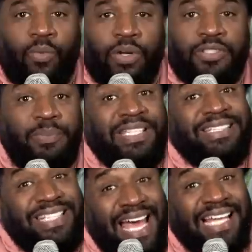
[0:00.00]
hard works
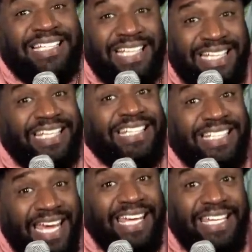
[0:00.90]
beat talent
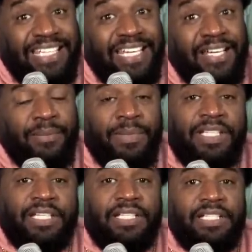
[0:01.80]
any day,
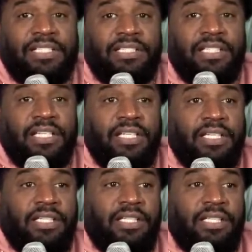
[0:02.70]
because,
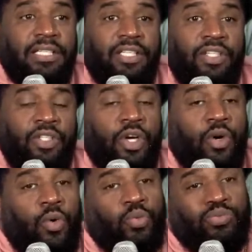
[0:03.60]
you
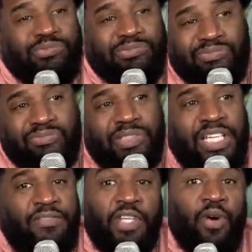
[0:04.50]
know,
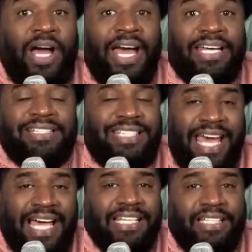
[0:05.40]
if you don't have the
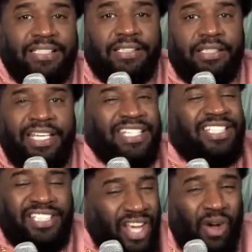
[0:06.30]
talent
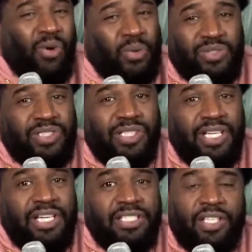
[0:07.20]
it shows.
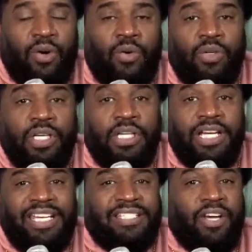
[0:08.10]
Mm-hmm. So
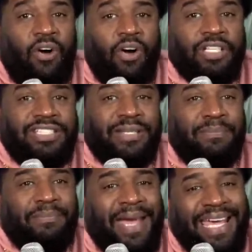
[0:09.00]
it's hard
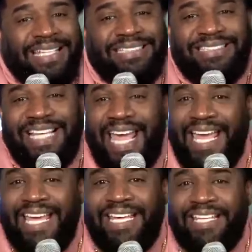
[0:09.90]
to
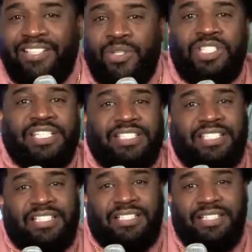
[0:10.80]
maintain. You
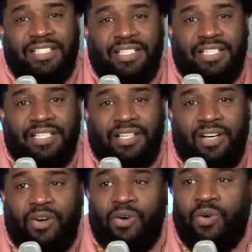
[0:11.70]
just uh,
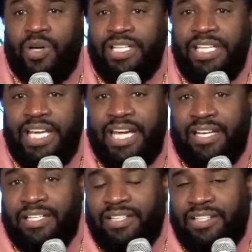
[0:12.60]
oh, he
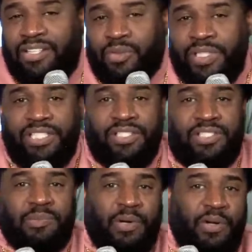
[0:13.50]
had a three
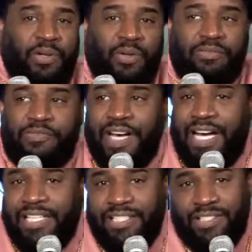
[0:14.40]
year spurt or a
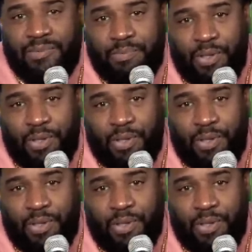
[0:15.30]
five year